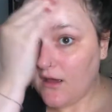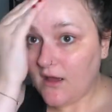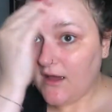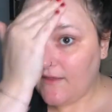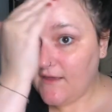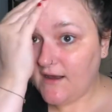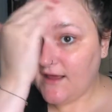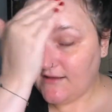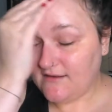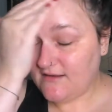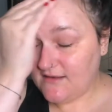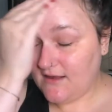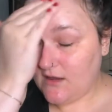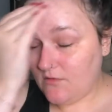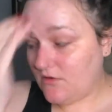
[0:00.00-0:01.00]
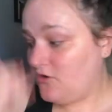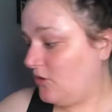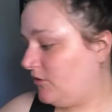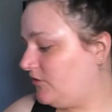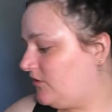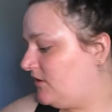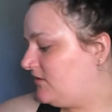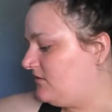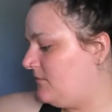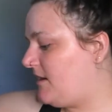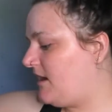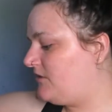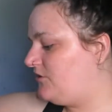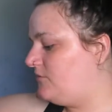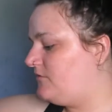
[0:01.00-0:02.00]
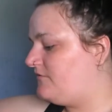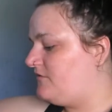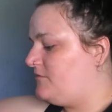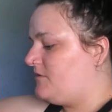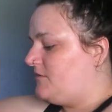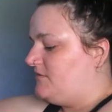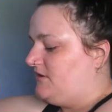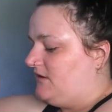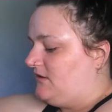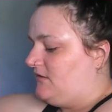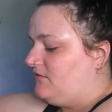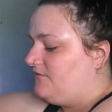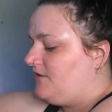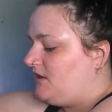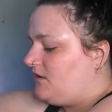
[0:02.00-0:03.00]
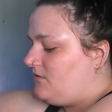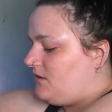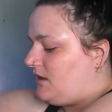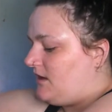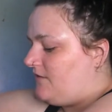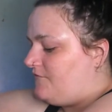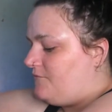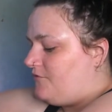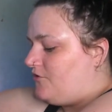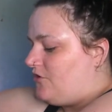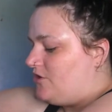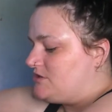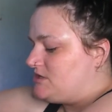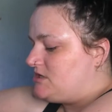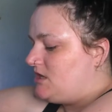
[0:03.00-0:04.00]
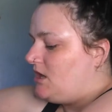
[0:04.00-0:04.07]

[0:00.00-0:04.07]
And then, as I say, I would normally do this in the bathroom, but for the purposes of this video, I have brought